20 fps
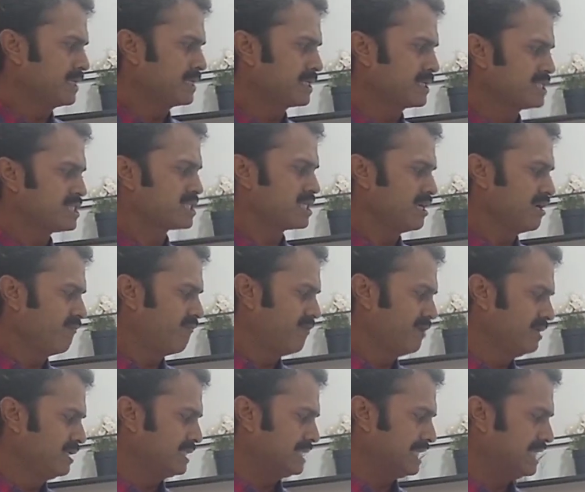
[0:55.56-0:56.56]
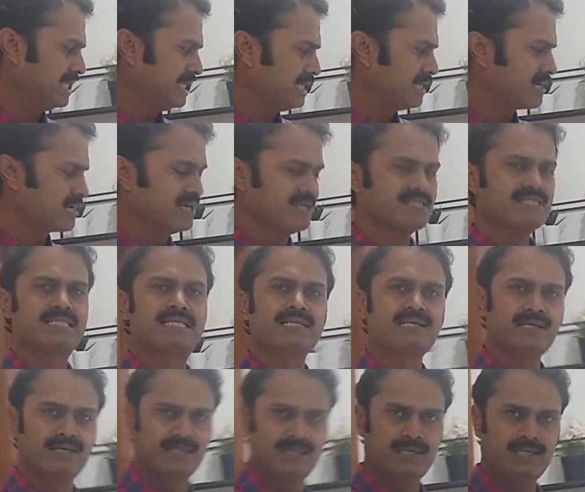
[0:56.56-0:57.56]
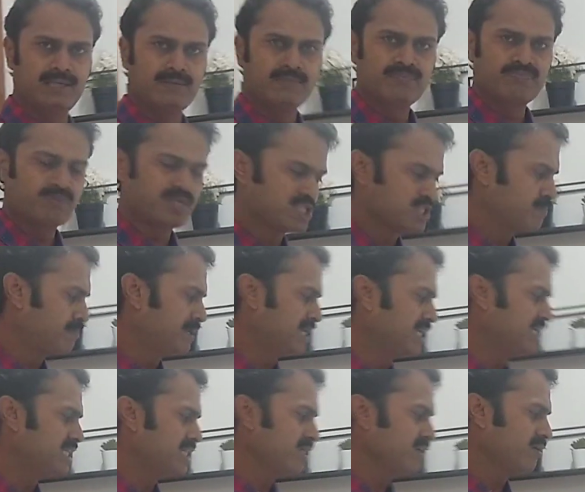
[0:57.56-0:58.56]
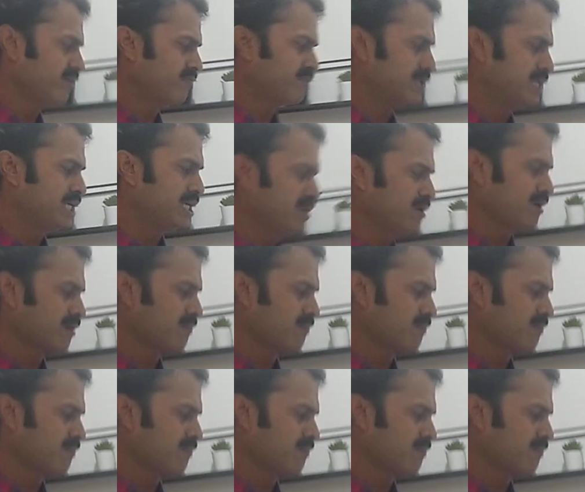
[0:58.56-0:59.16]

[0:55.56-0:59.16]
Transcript: Crystal field theory considered splitting of d